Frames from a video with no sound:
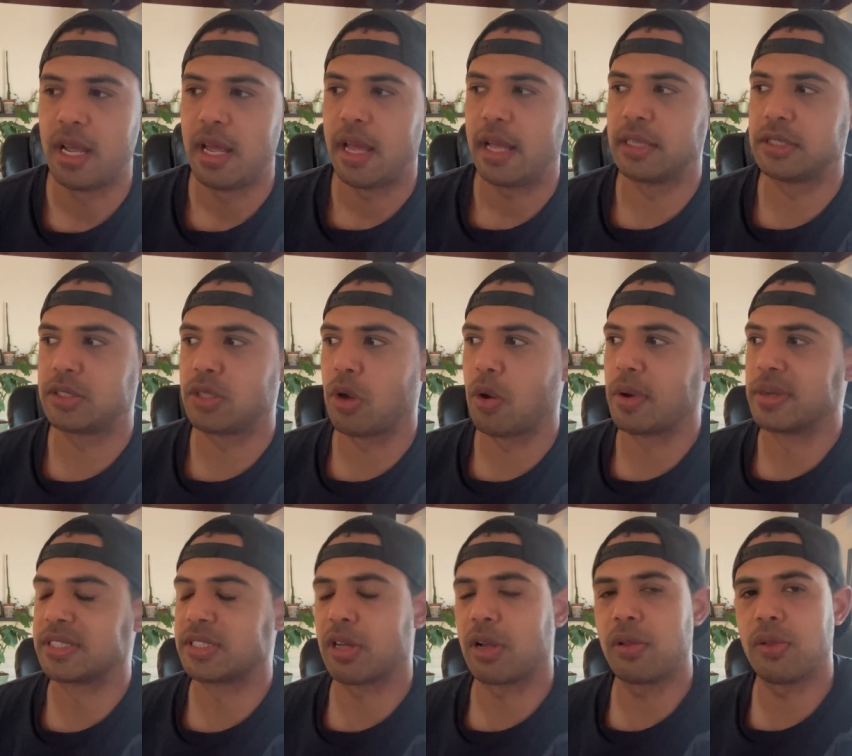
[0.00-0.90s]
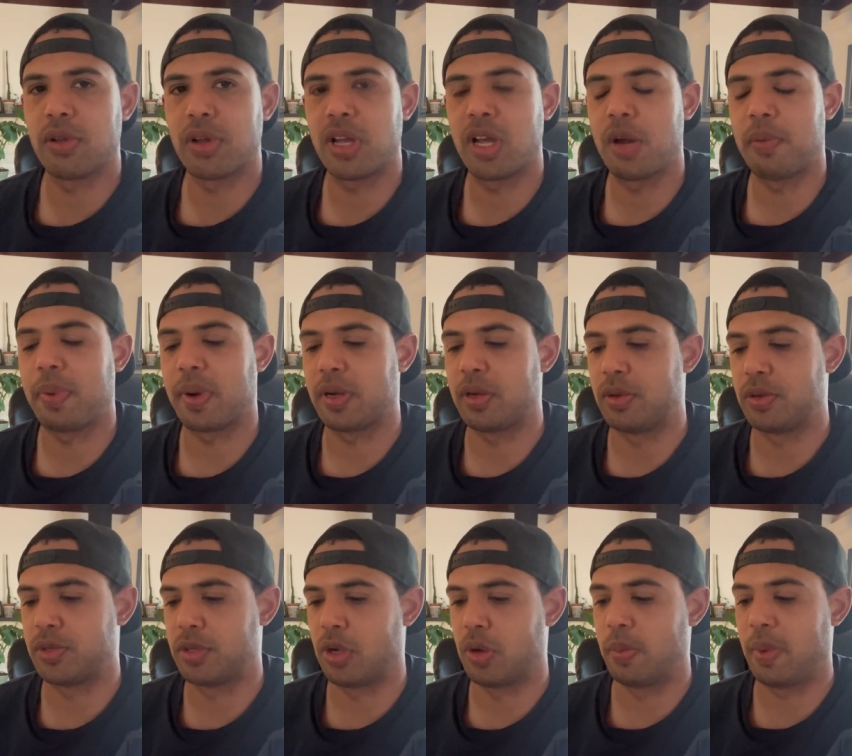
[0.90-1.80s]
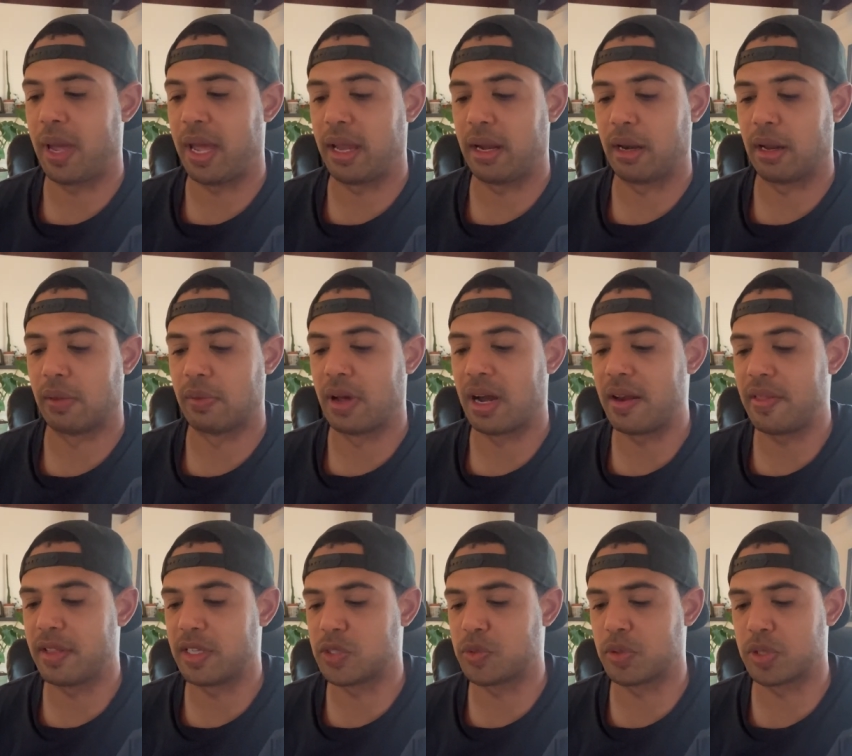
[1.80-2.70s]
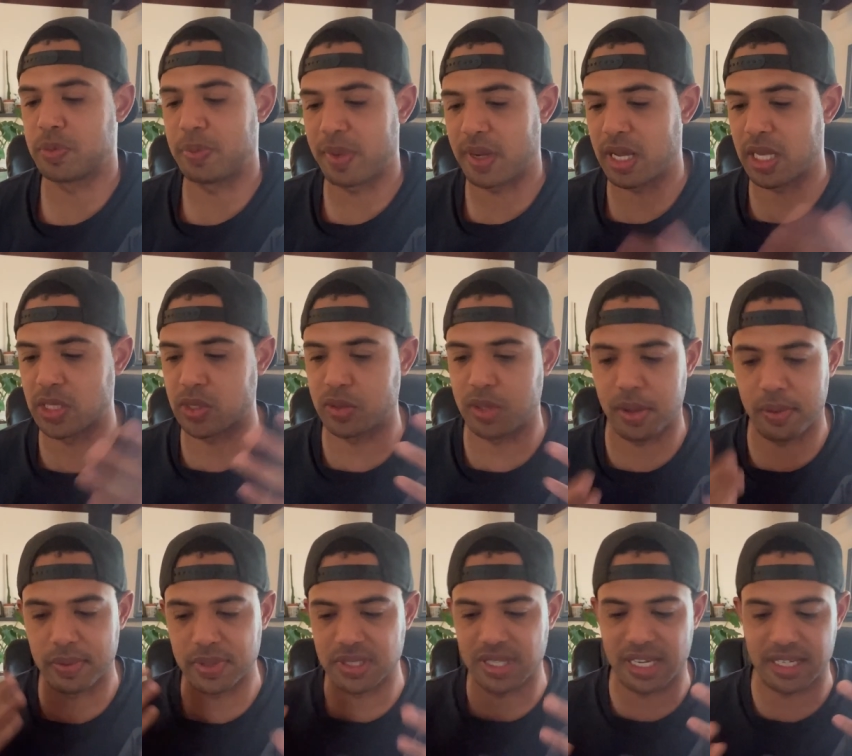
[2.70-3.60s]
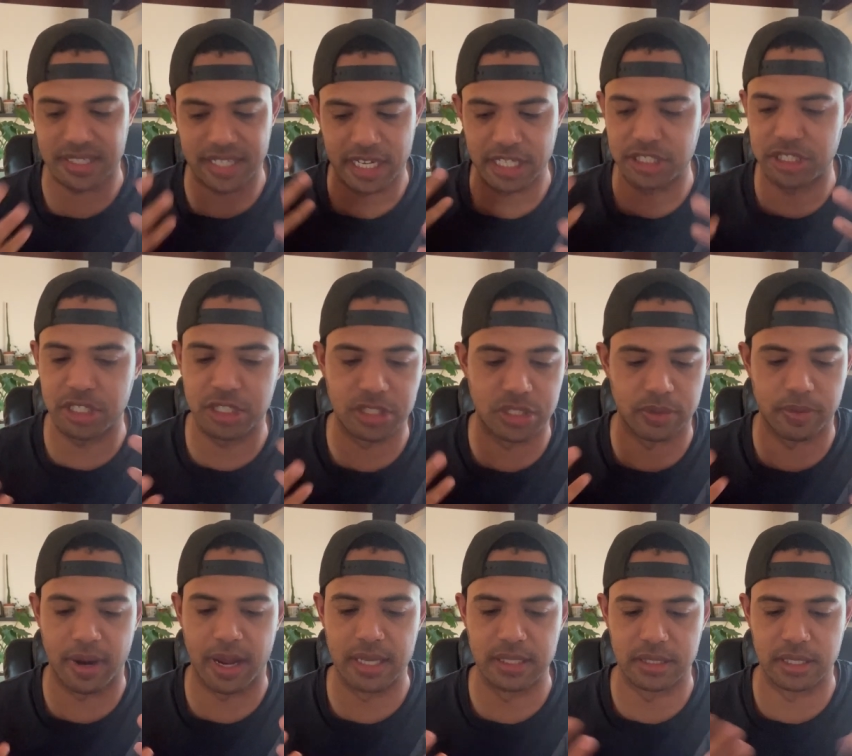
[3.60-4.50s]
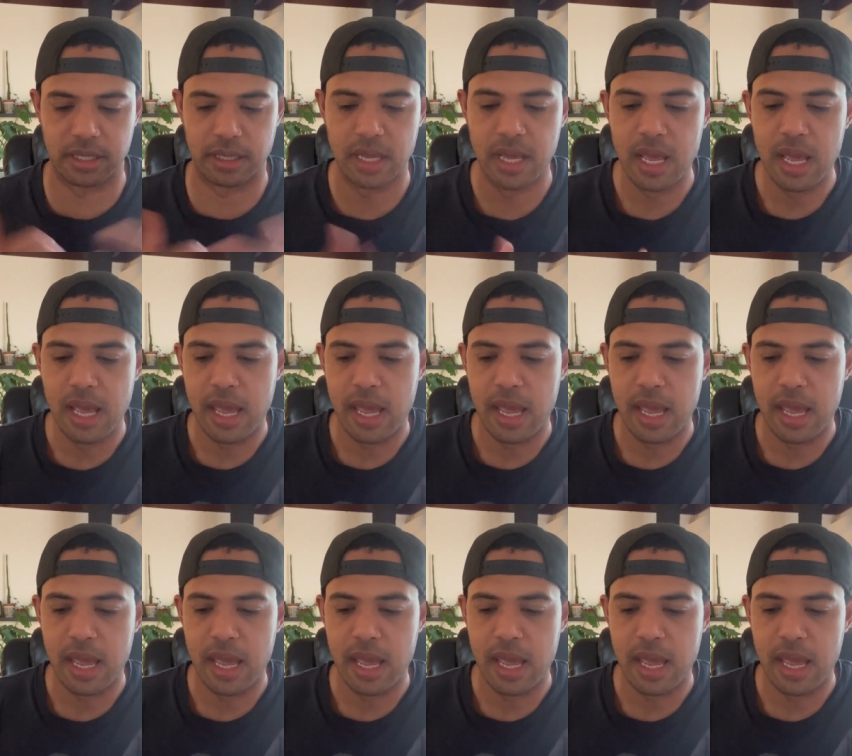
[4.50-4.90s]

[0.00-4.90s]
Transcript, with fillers: And so I started looking up on YouTube, and a lot of this was because there was like tensions arising.